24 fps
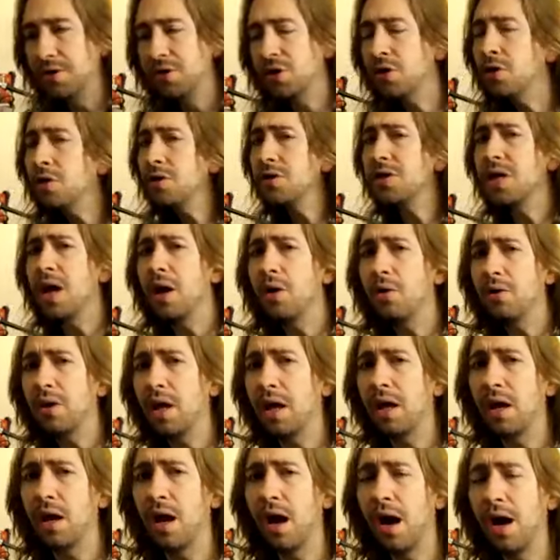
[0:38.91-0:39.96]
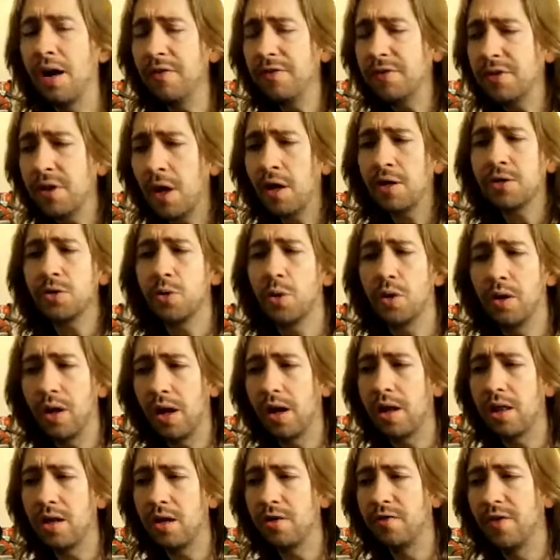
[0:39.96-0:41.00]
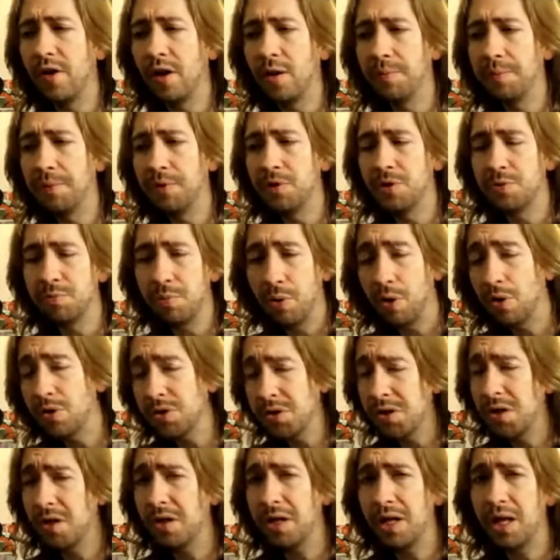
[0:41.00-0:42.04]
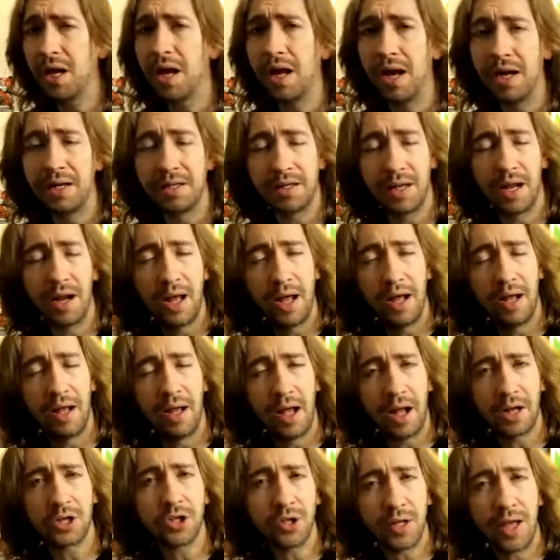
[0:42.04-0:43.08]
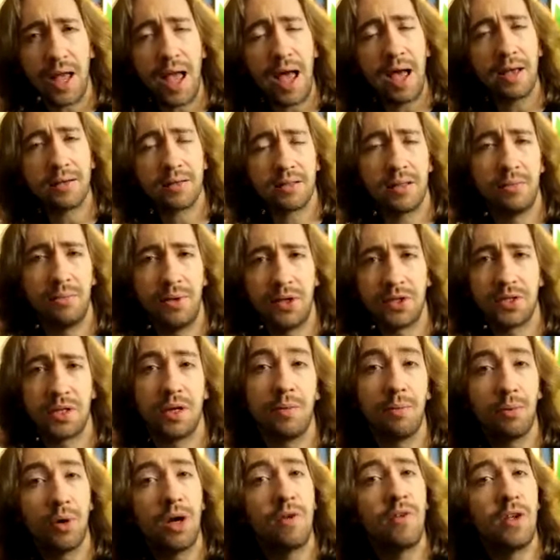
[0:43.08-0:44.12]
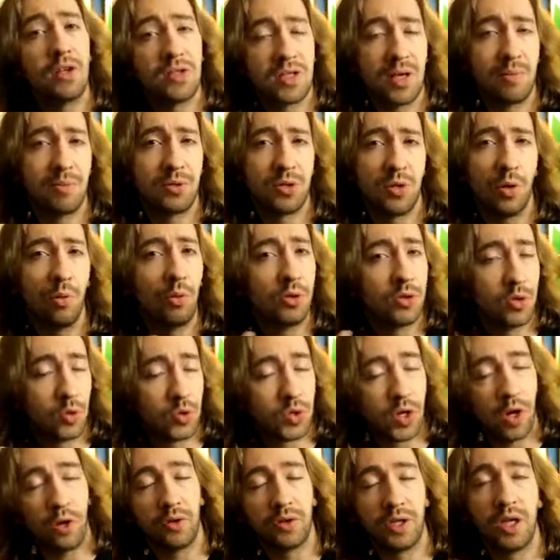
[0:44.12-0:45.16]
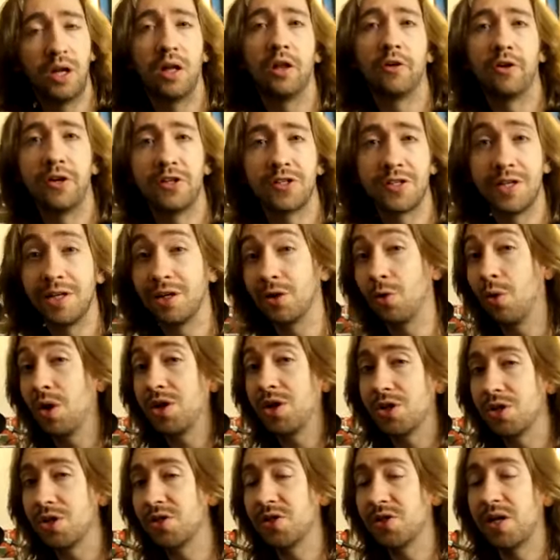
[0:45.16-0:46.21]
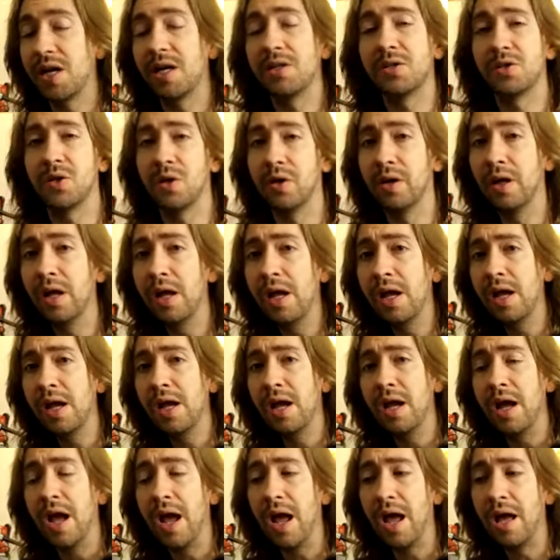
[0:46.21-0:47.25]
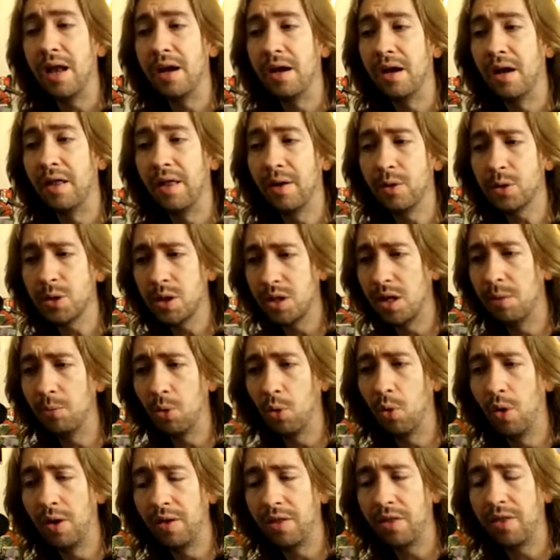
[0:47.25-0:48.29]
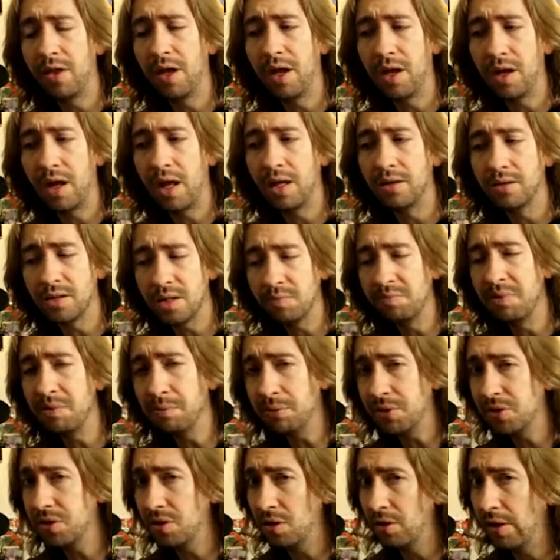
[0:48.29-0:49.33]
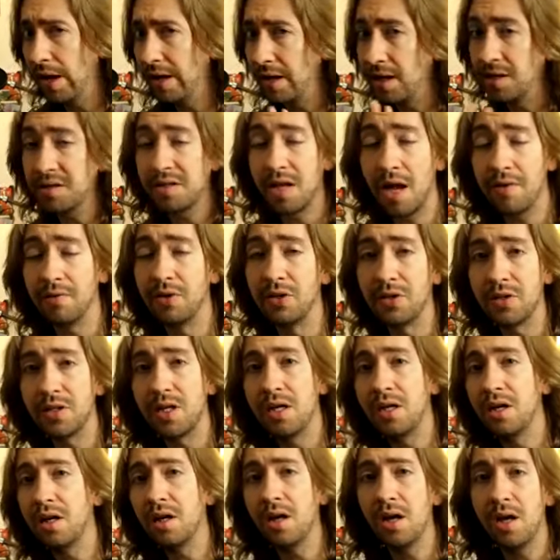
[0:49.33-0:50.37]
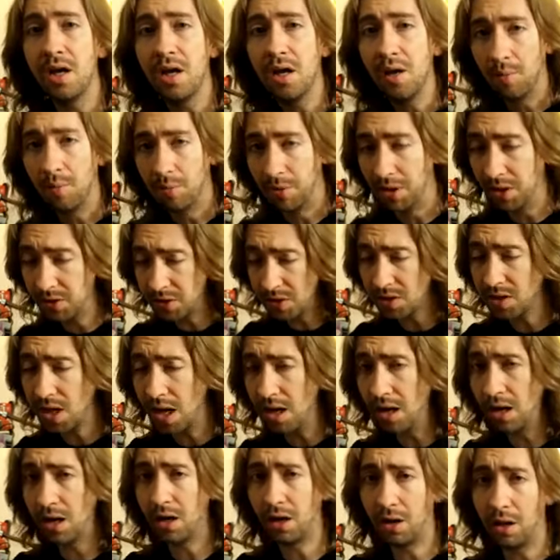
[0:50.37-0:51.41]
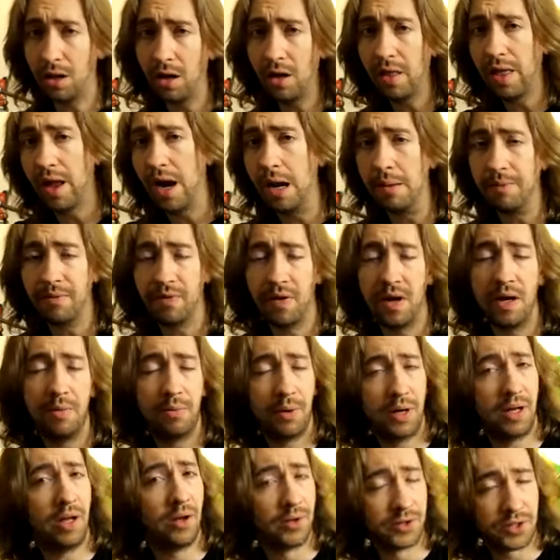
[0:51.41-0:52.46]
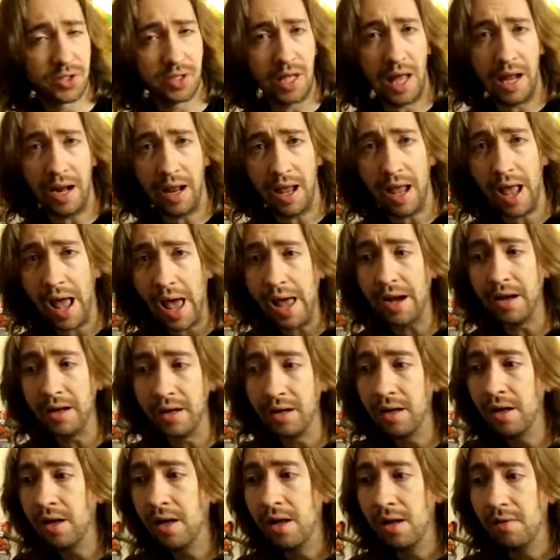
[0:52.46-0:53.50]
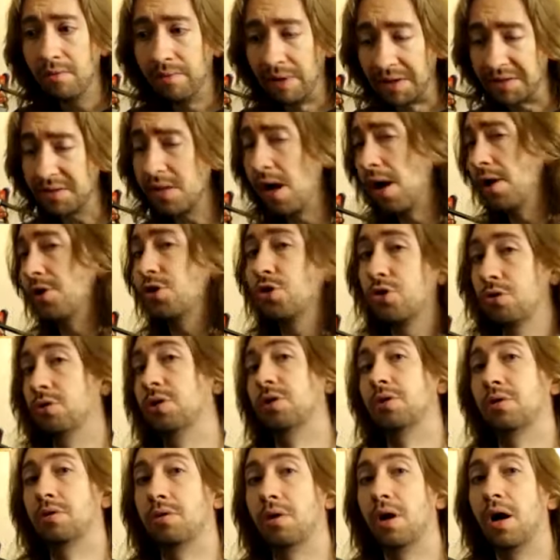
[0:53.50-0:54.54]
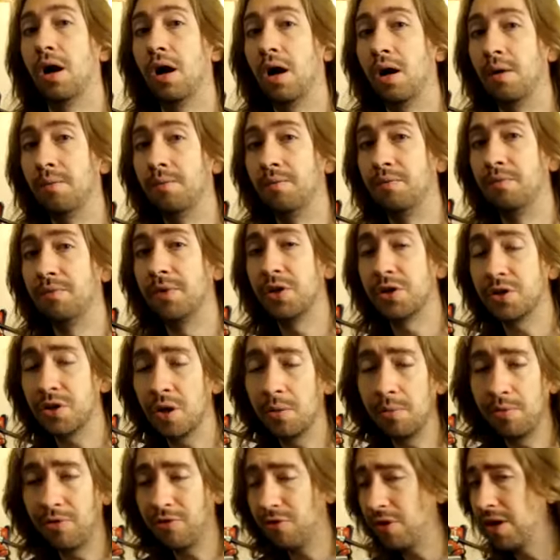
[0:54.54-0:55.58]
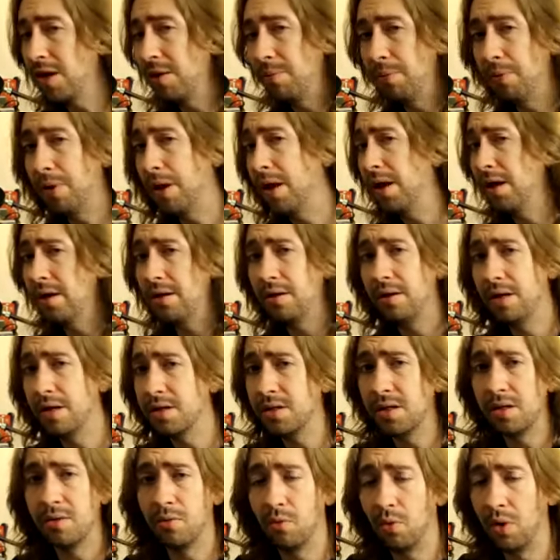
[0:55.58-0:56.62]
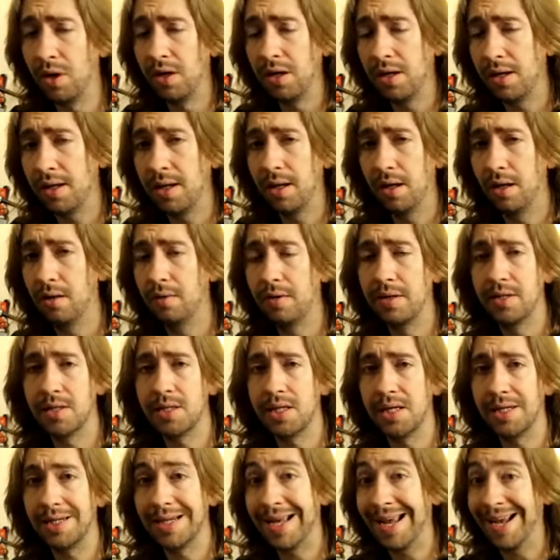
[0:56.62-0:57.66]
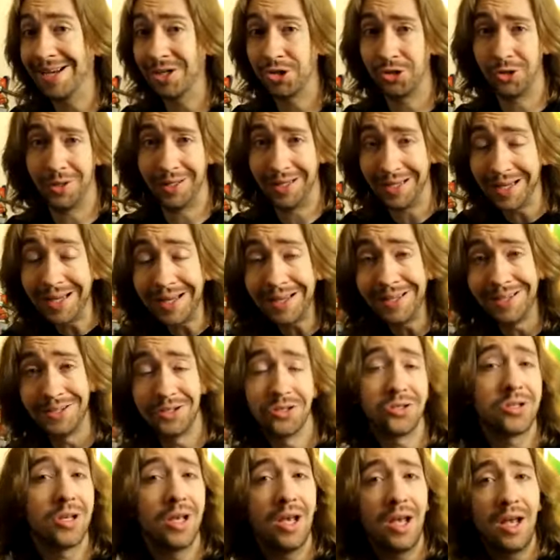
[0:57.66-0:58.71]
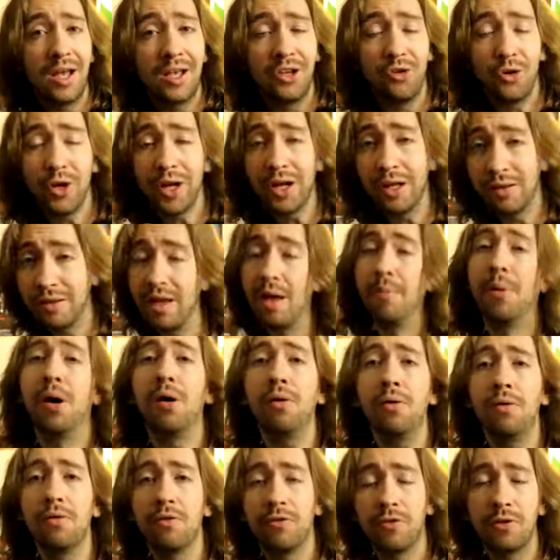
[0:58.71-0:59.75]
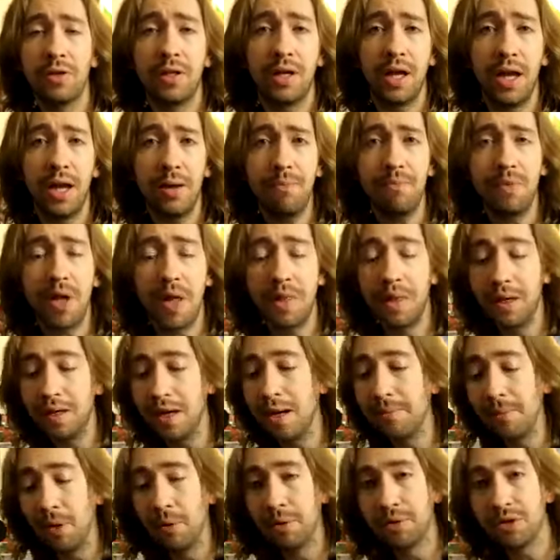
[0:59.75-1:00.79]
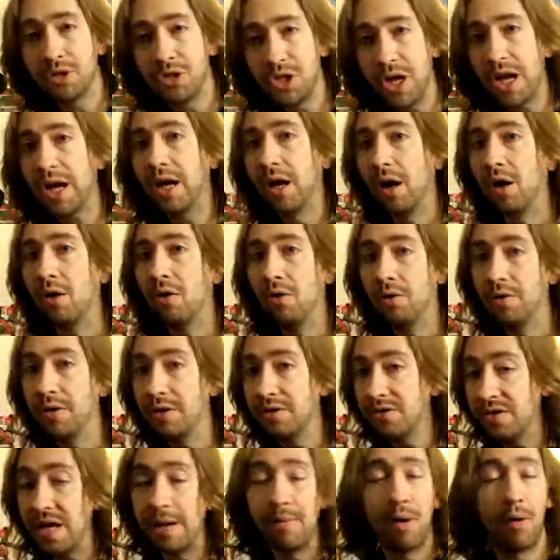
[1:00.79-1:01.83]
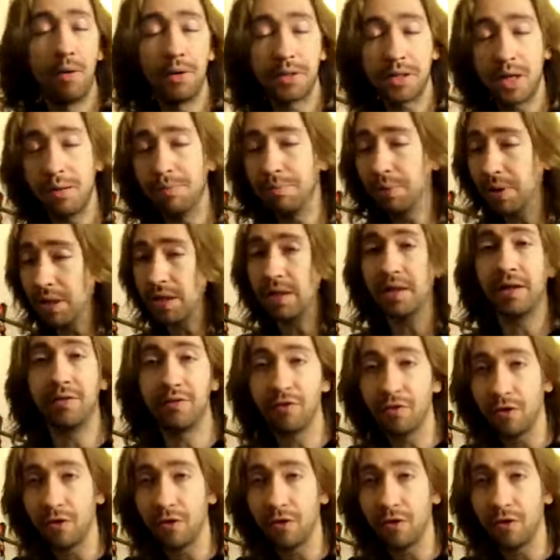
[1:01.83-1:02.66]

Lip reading: Turns out that I've talked to a lot of the developers personally, and I actually asked them this in a previous episode which was called Killer Instinct Questions Answered, and that was the #1 thing, and some people still, I guess, haven't seen it, but this is kind of to clear that up for anybody else that hadn't. That's not true. The term free-to-play isn't what Killer Instinct actually is. You get a demo for the game, and the demo is Jago, and this demo is completely